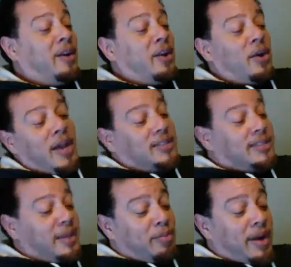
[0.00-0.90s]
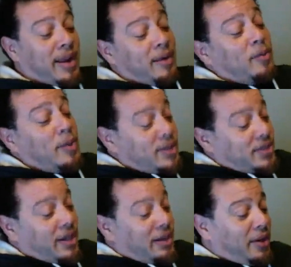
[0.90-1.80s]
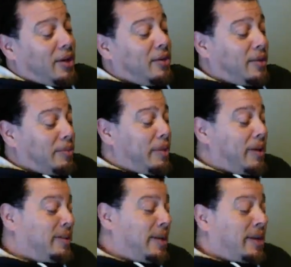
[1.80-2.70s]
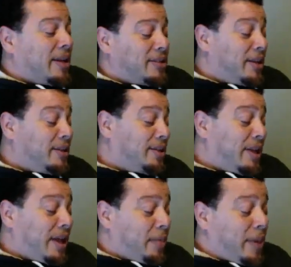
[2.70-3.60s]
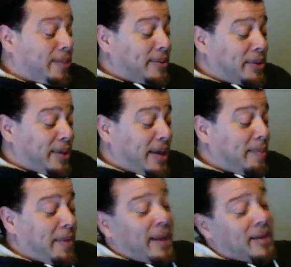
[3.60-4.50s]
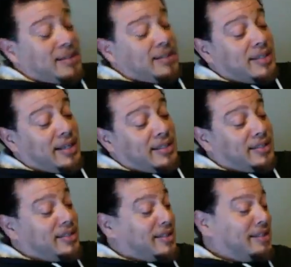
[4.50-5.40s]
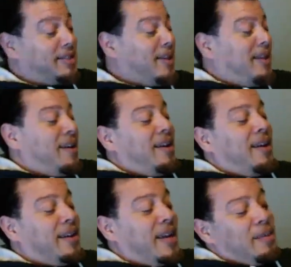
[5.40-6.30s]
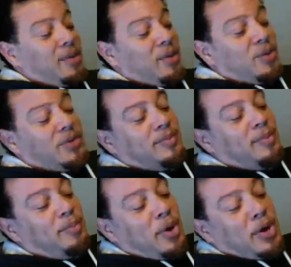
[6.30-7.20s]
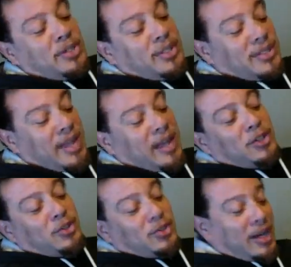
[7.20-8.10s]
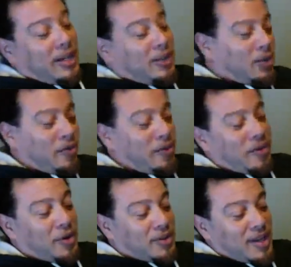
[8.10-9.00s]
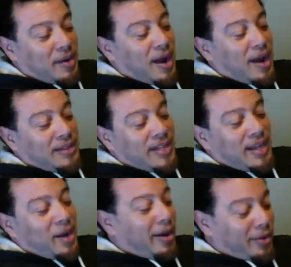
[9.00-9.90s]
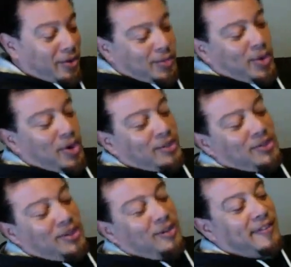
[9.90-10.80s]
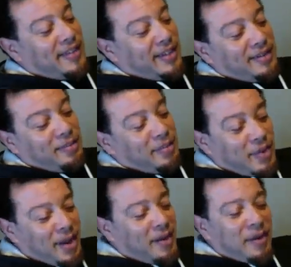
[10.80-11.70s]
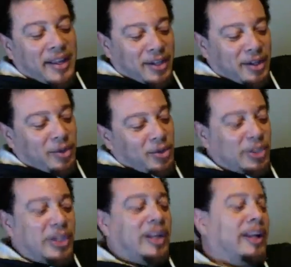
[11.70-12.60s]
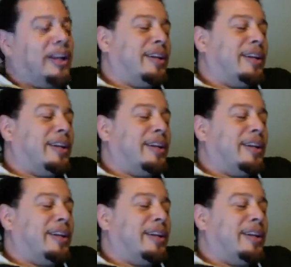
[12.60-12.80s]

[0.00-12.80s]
As they break, which it makes a lot of sense. A lot of people do that. Me, I just like to just keep those parts as extra. I do it reverse. I take all those parts off and then get the new shit,